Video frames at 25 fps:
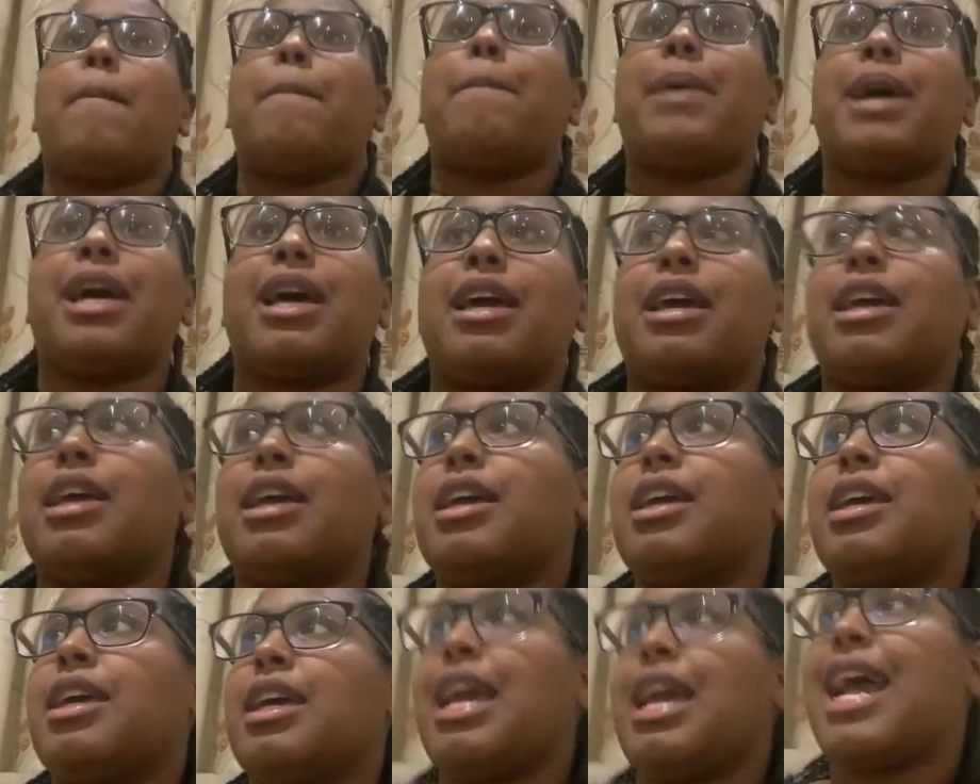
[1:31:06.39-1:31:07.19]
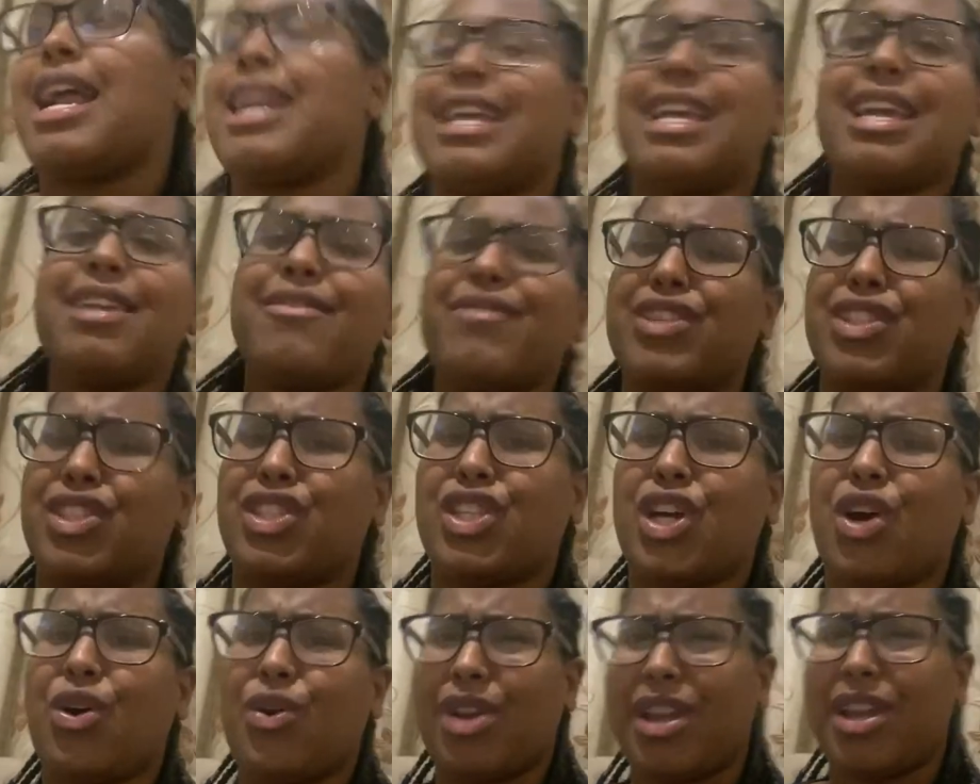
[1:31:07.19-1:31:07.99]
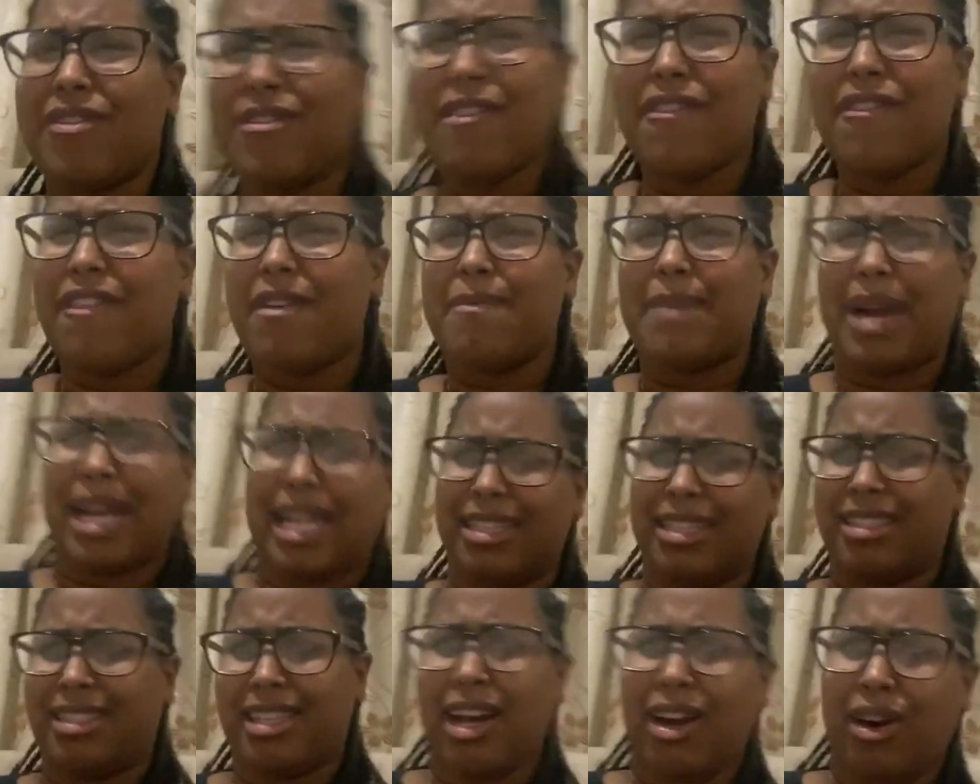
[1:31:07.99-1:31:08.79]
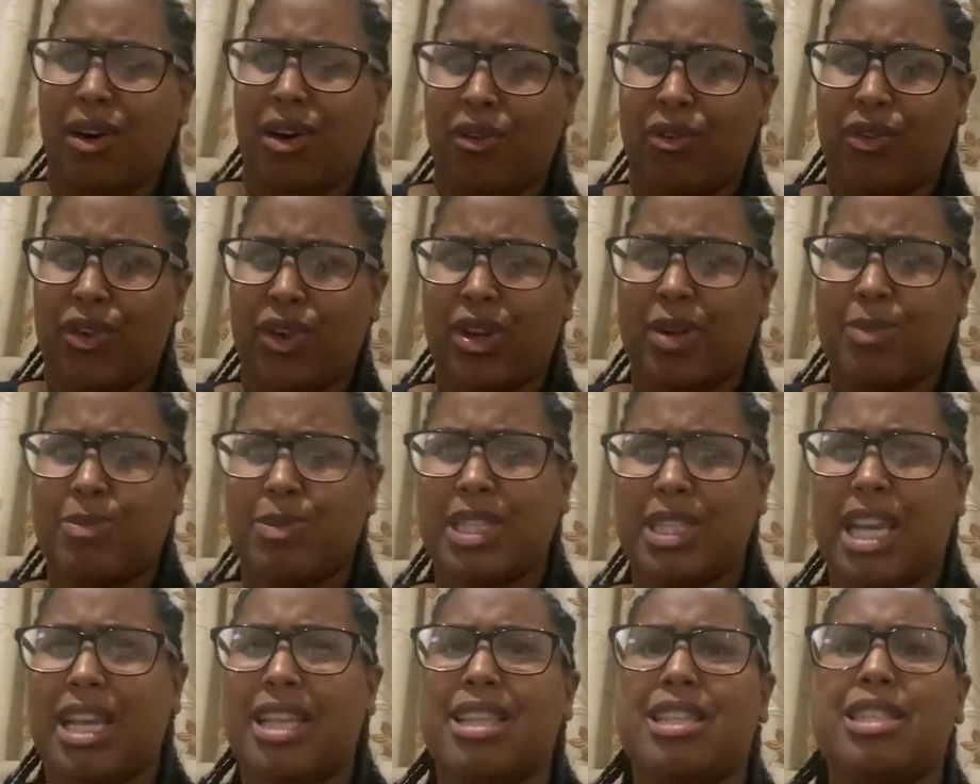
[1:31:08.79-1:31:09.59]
And even so, even for myself, you know what I'm saying?